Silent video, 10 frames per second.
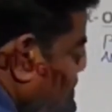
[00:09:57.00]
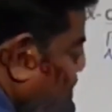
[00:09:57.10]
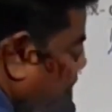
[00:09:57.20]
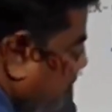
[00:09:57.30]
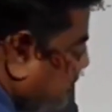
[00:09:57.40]

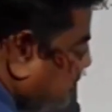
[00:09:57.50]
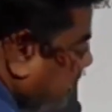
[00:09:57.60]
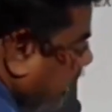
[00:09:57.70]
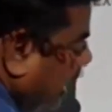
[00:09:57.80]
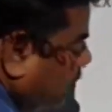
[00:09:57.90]
first
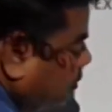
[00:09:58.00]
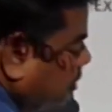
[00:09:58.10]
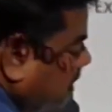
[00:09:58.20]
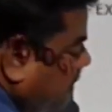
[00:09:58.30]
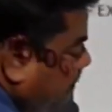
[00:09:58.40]

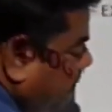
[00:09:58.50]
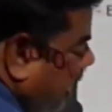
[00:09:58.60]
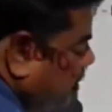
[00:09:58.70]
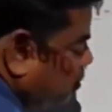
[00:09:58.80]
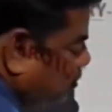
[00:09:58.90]
gynoecium
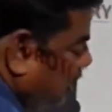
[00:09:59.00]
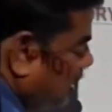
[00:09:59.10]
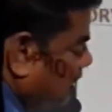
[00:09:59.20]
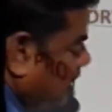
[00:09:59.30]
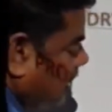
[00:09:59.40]
mature
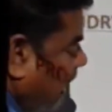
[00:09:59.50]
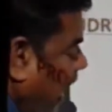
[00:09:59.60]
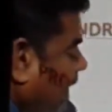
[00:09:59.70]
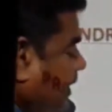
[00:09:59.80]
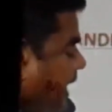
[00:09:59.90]
and